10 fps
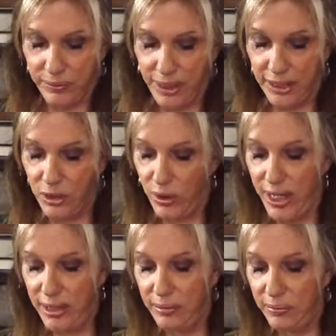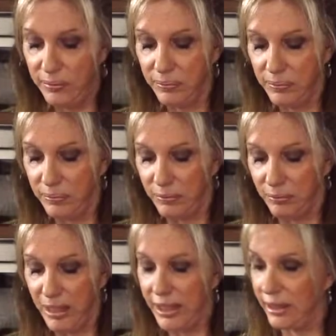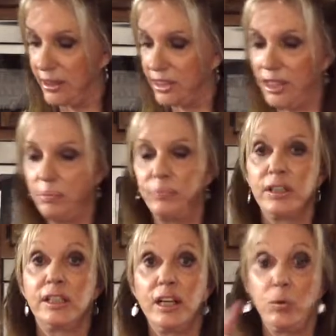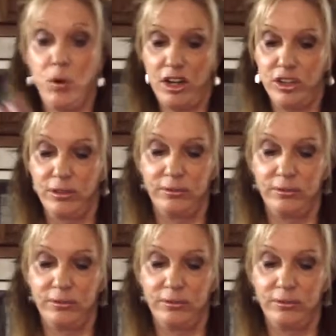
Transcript: and go ahead and make a little slip. Now watch.